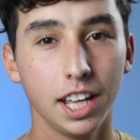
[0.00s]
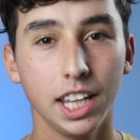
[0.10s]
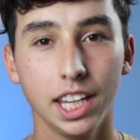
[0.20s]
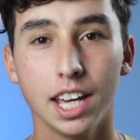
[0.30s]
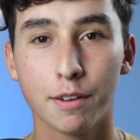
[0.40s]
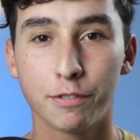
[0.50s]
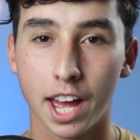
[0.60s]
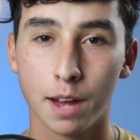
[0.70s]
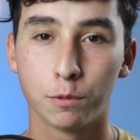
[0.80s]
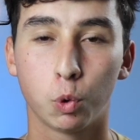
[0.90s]

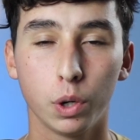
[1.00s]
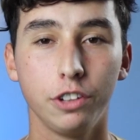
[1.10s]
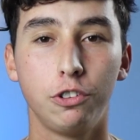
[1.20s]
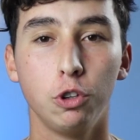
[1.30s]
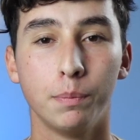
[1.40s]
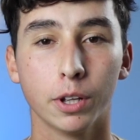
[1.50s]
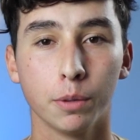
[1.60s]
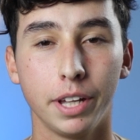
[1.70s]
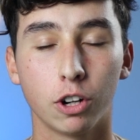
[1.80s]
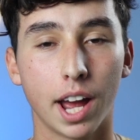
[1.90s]
EFM
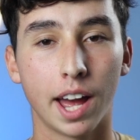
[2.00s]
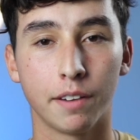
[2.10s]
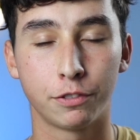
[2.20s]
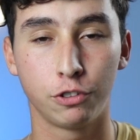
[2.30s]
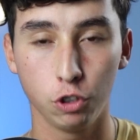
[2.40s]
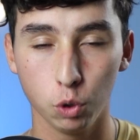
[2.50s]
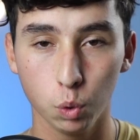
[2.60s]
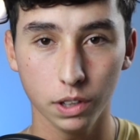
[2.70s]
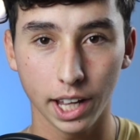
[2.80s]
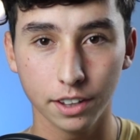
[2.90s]
22mm
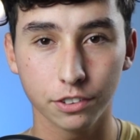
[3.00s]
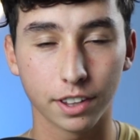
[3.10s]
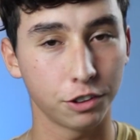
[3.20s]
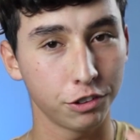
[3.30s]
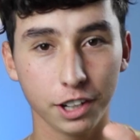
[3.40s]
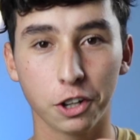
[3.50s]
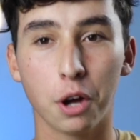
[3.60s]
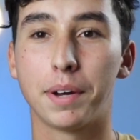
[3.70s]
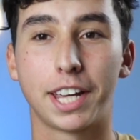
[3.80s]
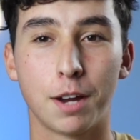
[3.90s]
f2 lens that's sitting
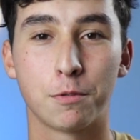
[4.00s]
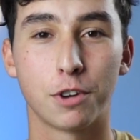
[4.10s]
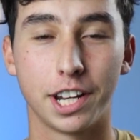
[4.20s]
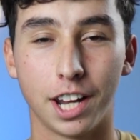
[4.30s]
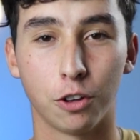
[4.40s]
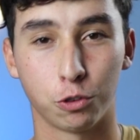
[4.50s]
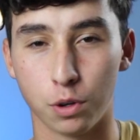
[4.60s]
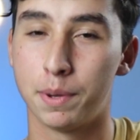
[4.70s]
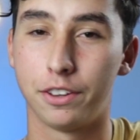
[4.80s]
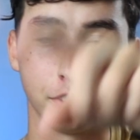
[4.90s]
on my camera right now. So
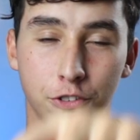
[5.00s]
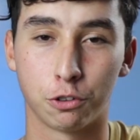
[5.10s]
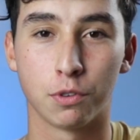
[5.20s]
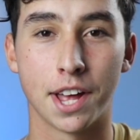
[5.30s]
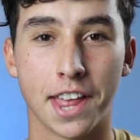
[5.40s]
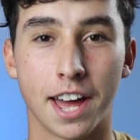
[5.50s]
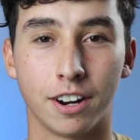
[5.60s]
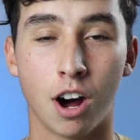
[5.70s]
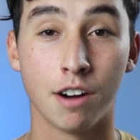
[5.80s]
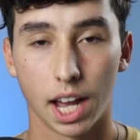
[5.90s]
I basically just read that
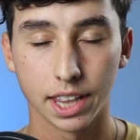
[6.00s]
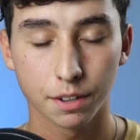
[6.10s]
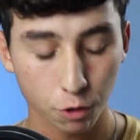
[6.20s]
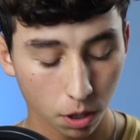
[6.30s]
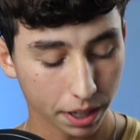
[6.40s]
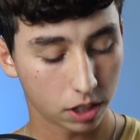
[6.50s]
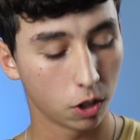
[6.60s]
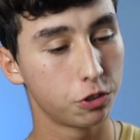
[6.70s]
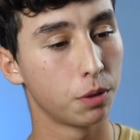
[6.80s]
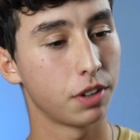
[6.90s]
off. And then for all my
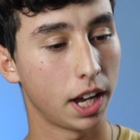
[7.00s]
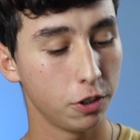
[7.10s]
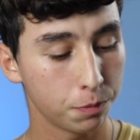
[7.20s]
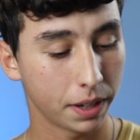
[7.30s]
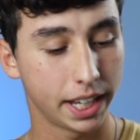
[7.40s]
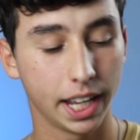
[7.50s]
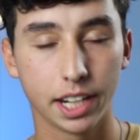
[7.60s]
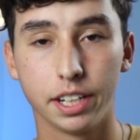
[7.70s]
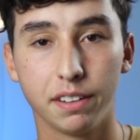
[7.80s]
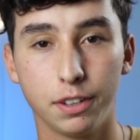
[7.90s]
close-ups, I use my
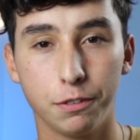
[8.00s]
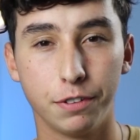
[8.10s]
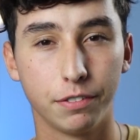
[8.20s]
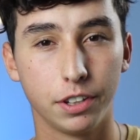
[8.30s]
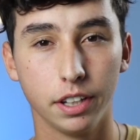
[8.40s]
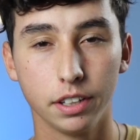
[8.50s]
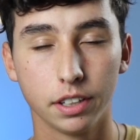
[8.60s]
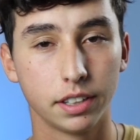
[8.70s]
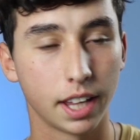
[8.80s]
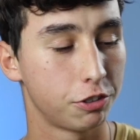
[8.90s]
Canon Nifty 50.
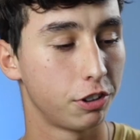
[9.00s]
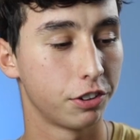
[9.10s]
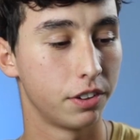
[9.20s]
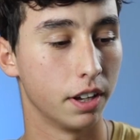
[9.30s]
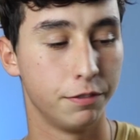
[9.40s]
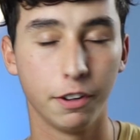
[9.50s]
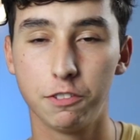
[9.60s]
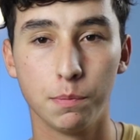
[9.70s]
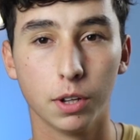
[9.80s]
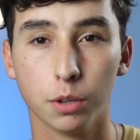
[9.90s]
That's just a
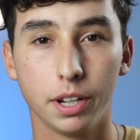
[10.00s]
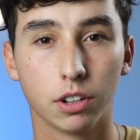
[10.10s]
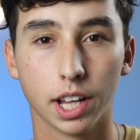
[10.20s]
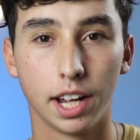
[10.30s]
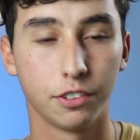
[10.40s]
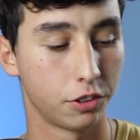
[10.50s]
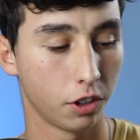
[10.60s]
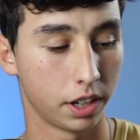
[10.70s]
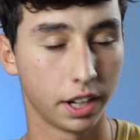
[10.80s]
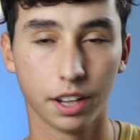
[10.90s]
50mm lens. It's
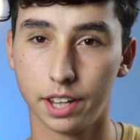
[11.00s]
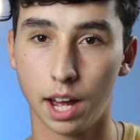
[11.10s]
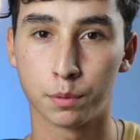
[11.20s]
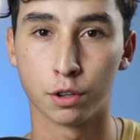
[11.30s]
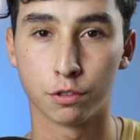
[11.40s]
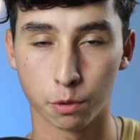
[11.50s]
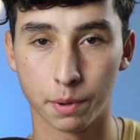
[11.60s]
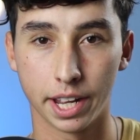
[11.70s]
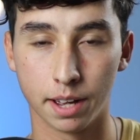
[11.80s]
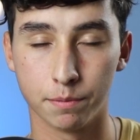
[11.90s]
on an adapter for
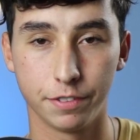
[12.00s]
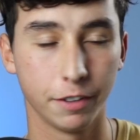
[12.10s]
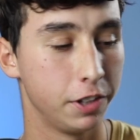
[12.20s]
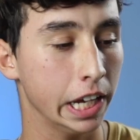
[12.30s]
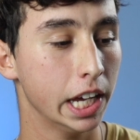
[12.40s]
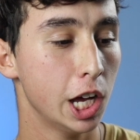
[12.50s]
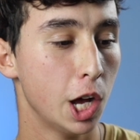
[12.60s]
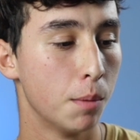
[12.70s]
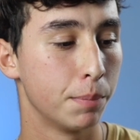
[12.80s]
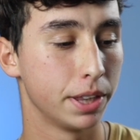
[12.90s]
my M50.
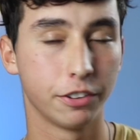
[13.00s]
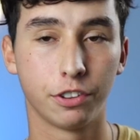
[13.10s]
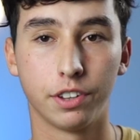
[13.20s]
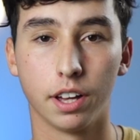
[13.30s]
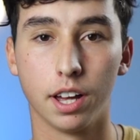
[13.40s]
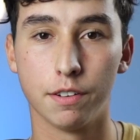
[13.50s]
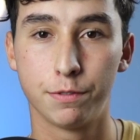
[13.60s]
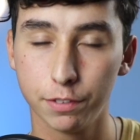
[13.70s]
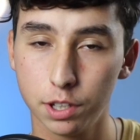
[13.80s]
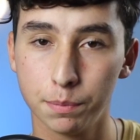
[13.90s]
But this is a
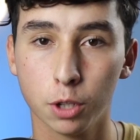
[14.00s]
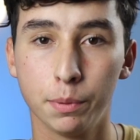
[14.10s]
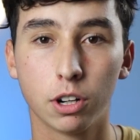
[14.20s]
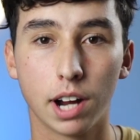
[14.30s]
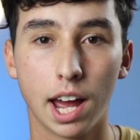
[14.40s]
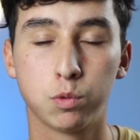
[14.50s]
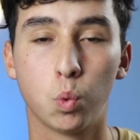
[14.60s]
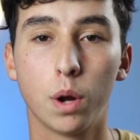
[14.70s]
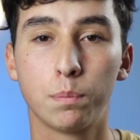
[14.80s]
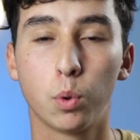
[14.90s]
50mm
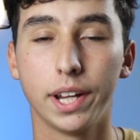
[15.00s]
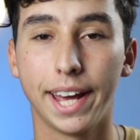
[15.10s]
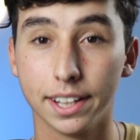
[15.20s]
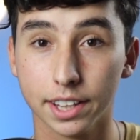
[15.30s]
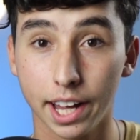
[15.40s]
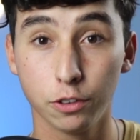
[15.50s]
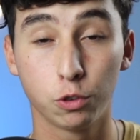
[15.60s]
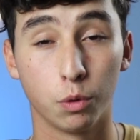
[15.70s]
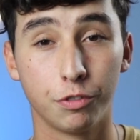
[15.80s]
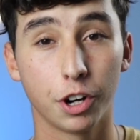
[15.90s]
f1.8 lens,
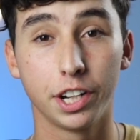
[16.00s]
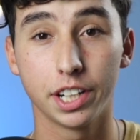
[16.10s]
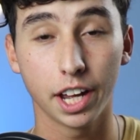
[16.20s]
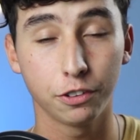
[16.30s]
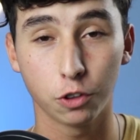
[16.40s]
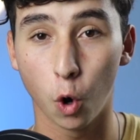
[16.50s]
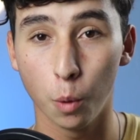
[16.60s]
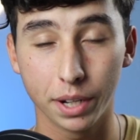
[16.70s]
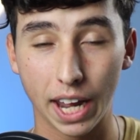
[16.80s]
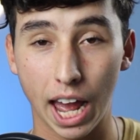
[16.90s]
so a very nice
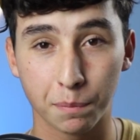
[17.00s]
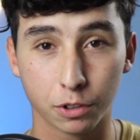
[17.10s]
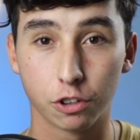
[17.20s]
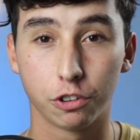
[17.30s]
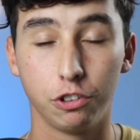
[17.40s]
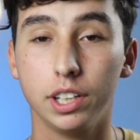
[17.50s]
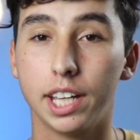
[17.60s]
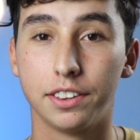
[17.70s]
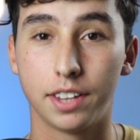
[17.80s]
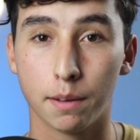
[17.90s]
open aperture so you can
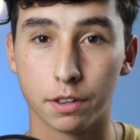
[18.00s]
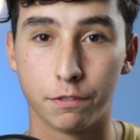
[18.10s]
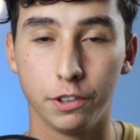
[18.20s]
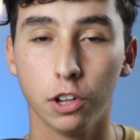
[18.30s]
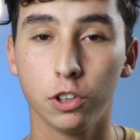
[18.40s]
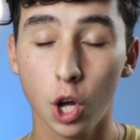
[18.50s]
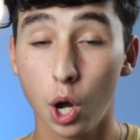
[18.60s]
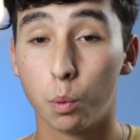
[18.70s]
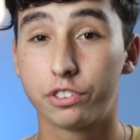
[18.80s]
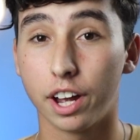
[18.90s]
get depth of field,
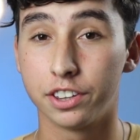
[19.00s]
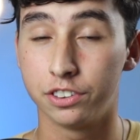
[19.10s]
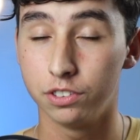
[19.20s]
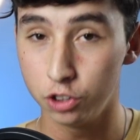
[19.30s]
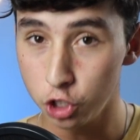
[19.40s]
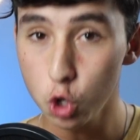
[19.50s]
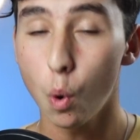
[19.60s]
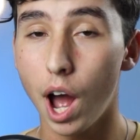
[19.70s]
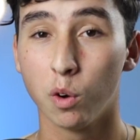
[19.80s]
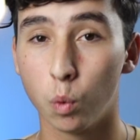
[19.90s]
which I
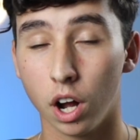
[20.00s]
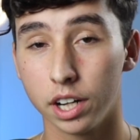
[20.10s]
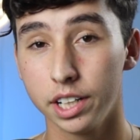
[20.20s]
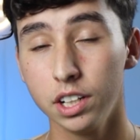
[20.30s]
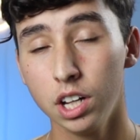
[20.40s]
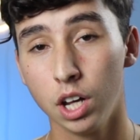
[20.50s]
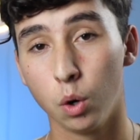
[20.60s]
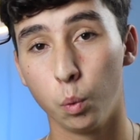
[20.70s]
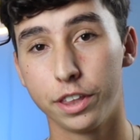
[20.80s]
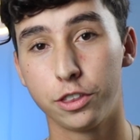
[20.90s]
knew I wanted
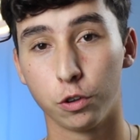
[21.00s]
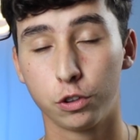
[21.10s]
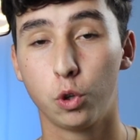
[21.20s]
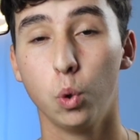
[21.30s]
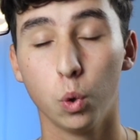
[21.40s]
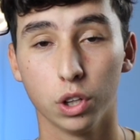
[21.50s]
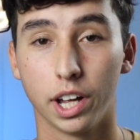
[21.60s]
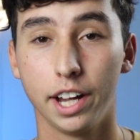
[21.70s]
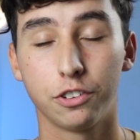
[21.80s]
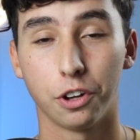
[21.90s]
with those cool
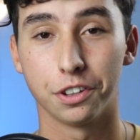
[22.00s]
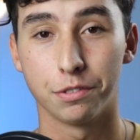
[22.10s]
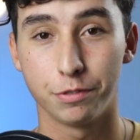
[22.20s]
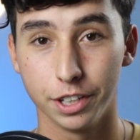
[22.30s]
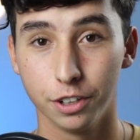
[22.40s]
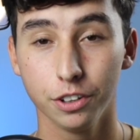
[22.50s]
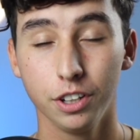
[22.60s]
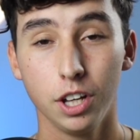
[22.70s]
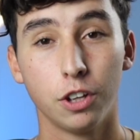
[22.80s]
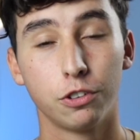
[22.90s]
lights on the field
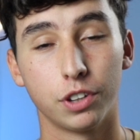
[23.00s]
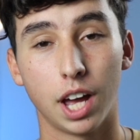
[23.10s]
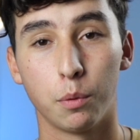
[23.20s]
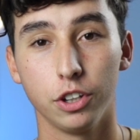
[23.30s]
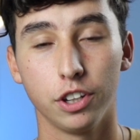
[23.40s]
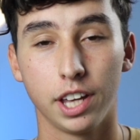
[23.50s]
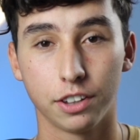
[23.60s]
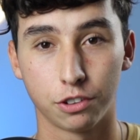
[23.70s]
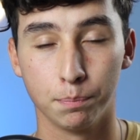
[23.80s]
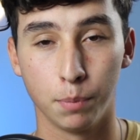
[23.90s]
so that we could
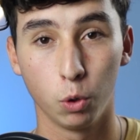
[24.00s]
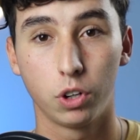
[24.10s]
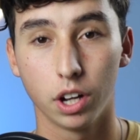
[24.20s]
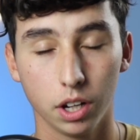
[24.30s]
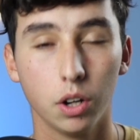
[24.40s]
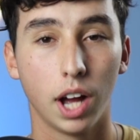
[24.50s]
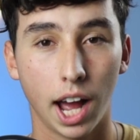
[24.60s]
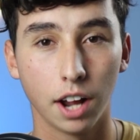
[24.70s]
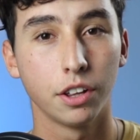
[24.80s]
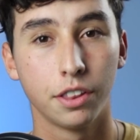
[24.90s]
get some bokeh
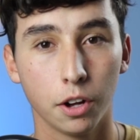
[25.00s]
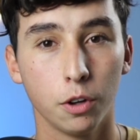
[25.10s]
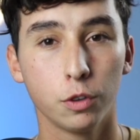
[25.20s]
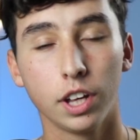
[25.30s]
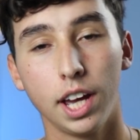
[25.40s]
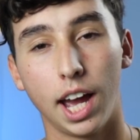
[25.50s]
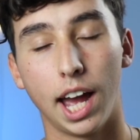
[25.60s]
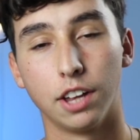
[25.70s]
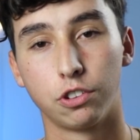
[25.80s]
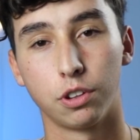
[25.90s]
out of those
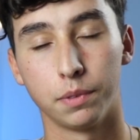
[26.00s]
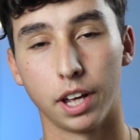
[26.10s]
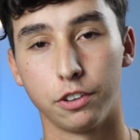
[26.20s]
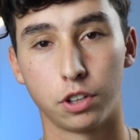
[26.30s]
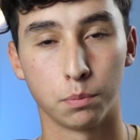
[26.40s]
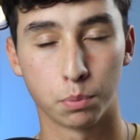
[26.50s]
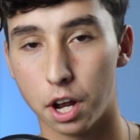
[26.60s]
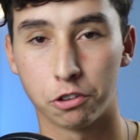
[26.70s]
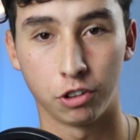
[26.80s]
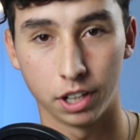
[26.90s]
and some nice
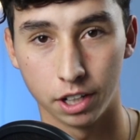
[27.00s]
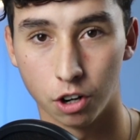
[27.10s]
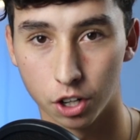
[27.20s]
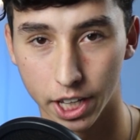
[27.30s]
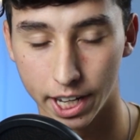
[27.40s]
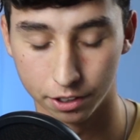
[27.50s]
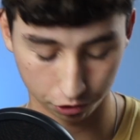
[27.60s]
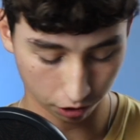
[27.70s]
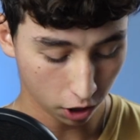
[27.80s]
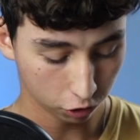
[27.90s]
compression in our
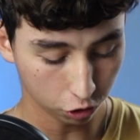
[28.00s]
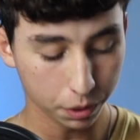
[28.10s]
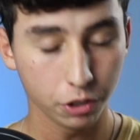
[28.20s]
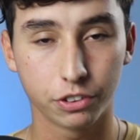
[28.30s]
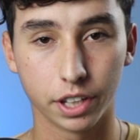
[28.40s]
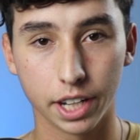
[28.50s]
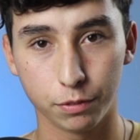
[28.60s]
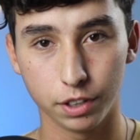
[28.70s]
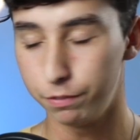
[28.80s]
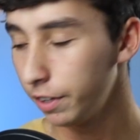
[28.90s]
lens. So we used the
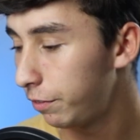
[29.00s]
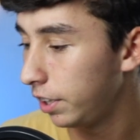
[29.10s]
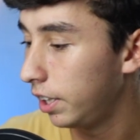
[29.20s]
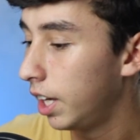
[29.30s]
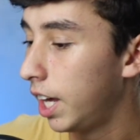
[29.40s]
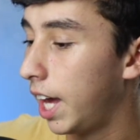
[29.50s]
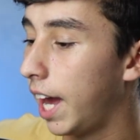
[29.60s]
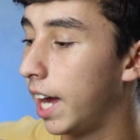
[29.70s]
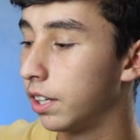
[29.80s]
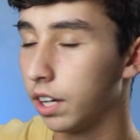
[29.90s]
Nifty 50,
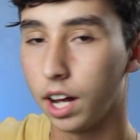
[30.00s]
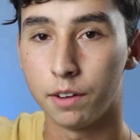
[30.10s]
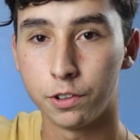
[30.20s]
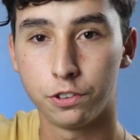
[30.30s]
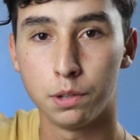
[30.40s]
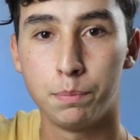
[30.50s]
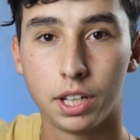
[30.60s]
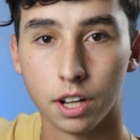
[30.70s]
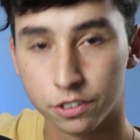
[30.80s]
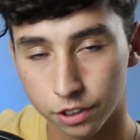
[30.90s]
and obviously
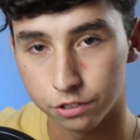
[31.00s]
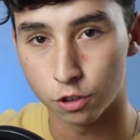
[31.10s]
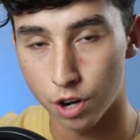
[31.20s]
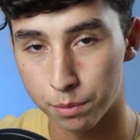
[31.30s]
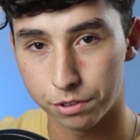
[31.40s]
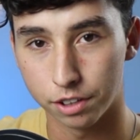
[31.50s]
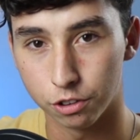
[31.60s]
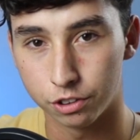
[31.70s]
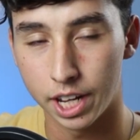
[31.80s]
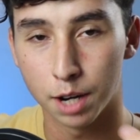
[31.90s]
because it's a crop
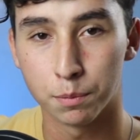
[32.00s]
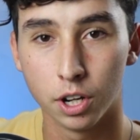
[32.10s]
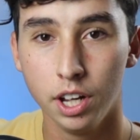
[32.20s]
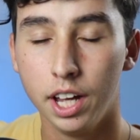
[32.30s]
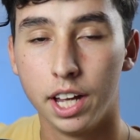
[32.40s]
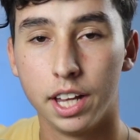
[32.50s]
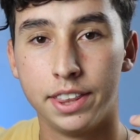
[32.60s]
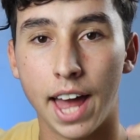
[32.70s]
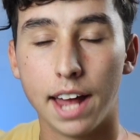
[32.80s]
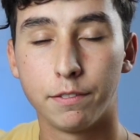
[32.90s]
censored camera,
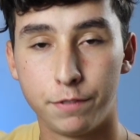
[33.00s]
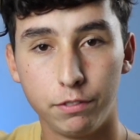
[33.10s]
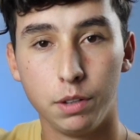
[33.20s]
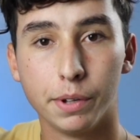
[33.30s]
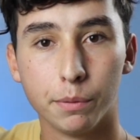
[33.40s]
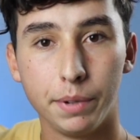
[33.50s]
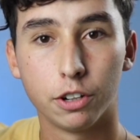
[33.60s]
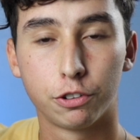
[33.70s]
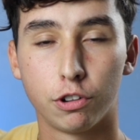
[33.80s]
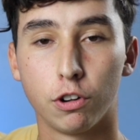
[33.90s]
that
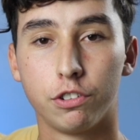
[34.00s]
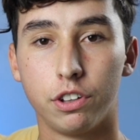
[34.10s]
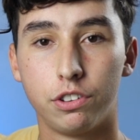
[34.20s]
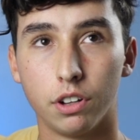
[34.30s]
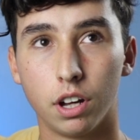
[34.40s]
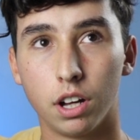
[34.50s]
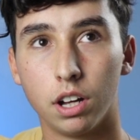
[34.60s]
50mm turns into